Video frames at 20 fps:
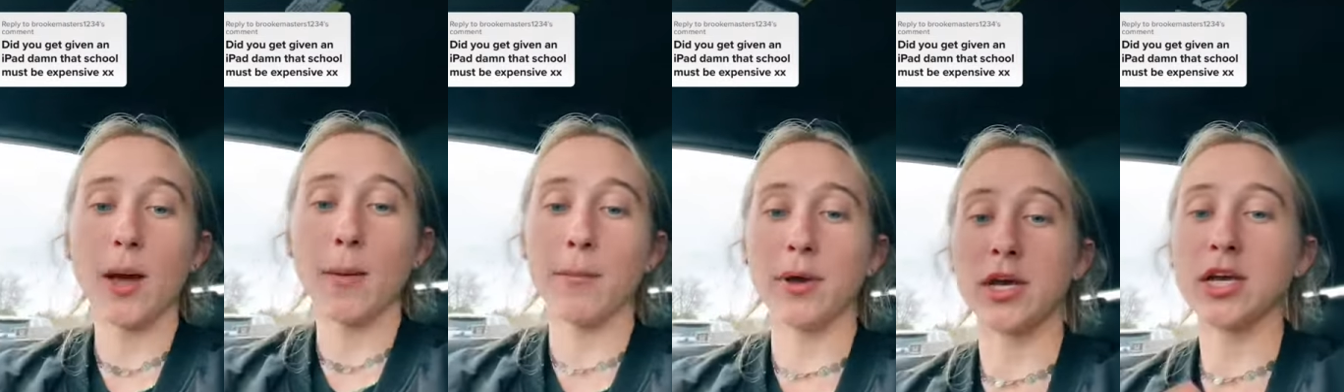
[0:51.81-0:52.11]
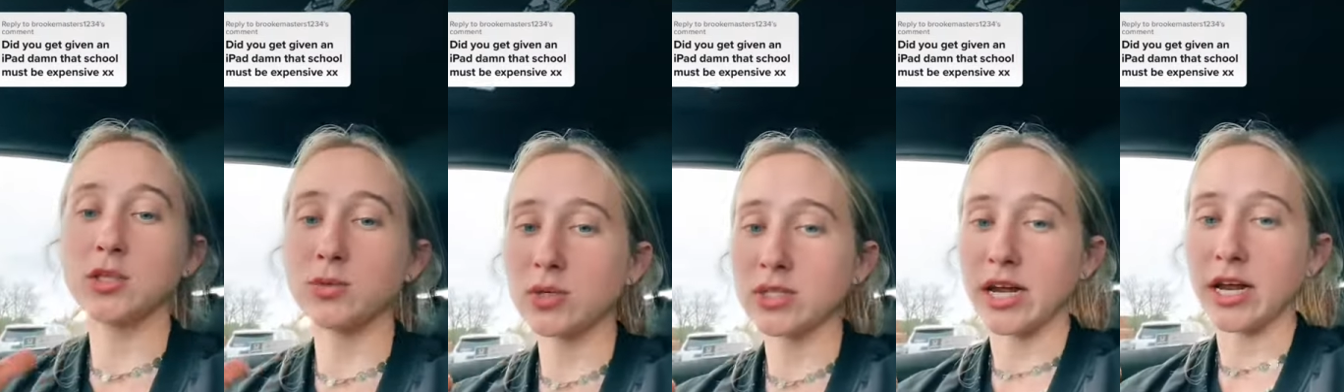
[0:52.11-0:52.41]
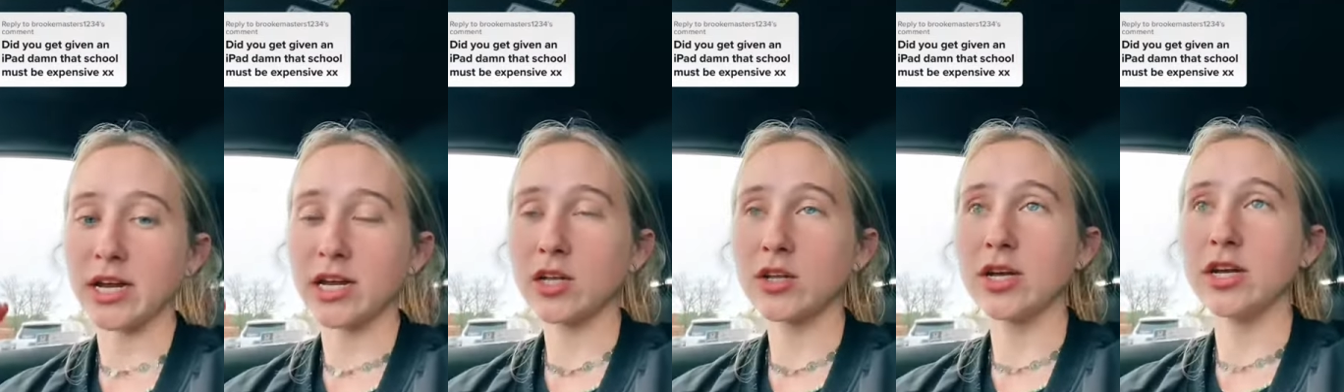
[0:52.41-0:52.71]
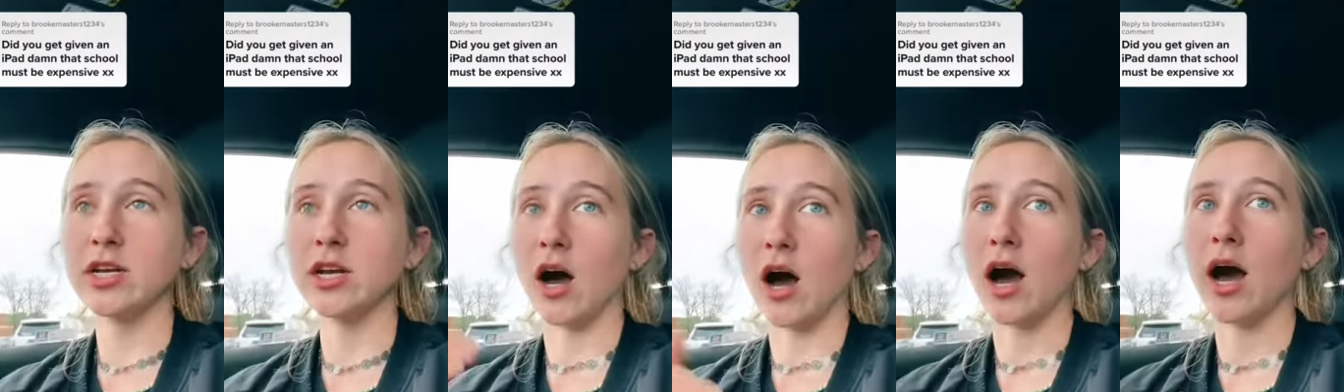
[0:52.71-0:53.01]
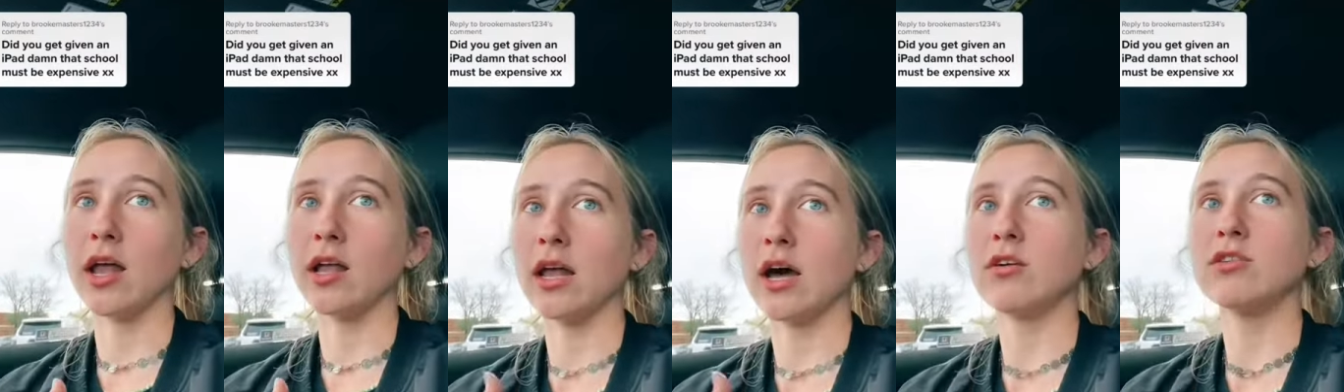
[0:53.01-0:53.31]
because we're technically not
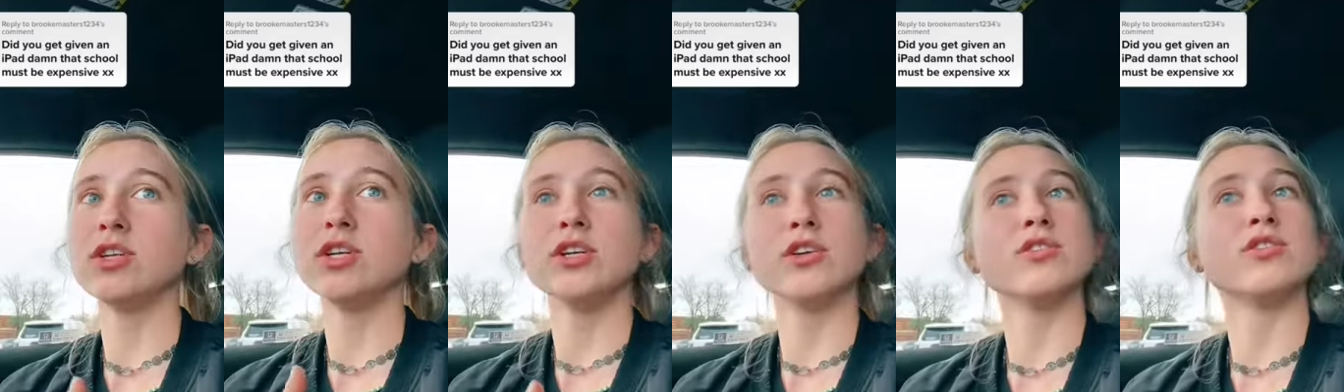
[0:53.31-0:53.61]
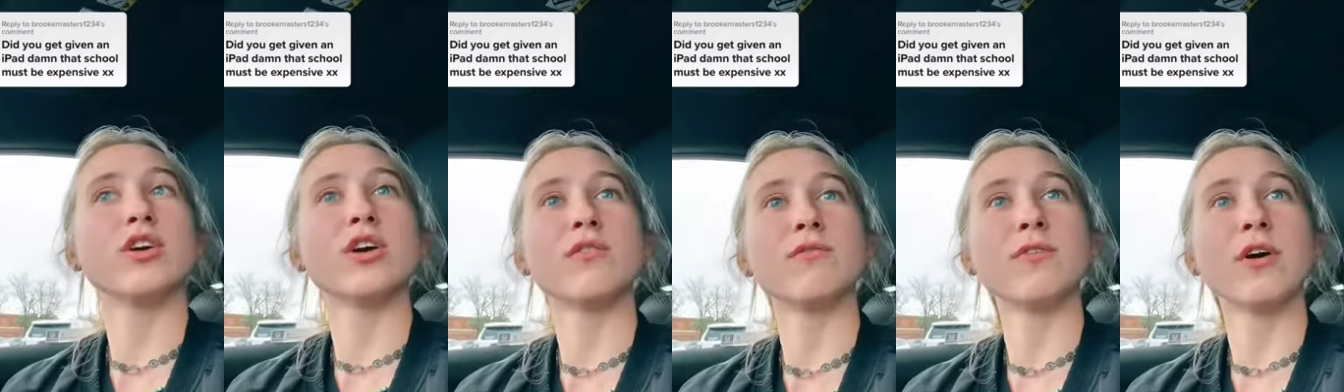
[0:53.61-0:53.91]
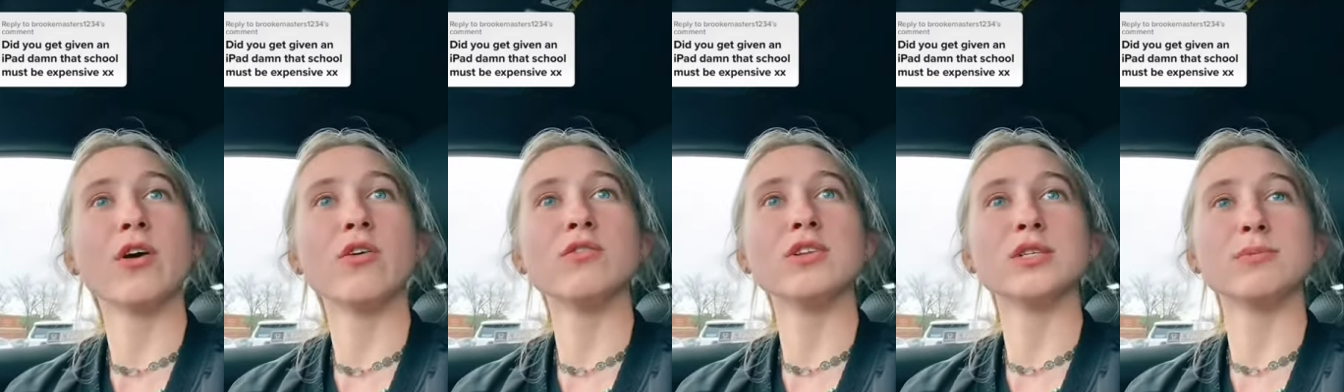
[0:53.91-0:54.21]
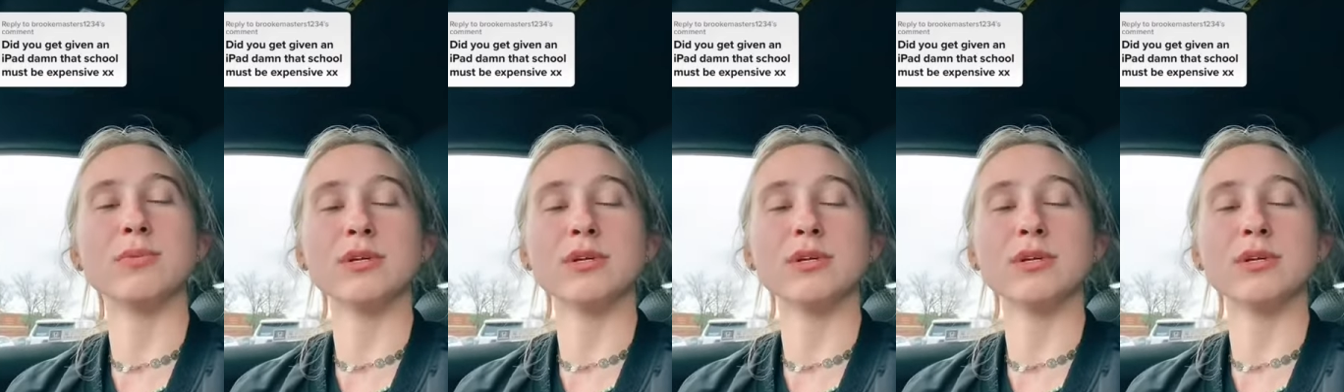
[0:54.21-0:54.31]
allowed to use our phones,